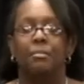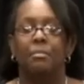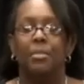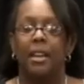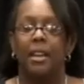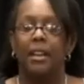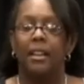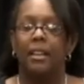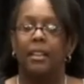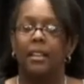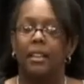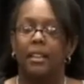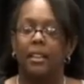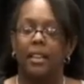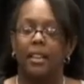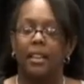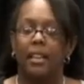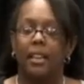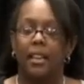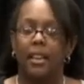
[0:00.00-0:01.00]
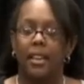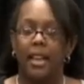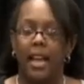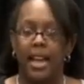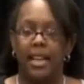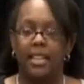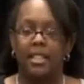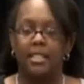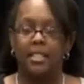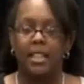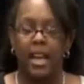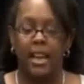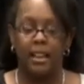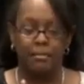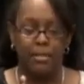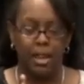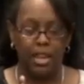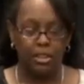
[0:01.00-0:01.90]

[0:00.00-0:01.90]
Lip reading: But in hindsight,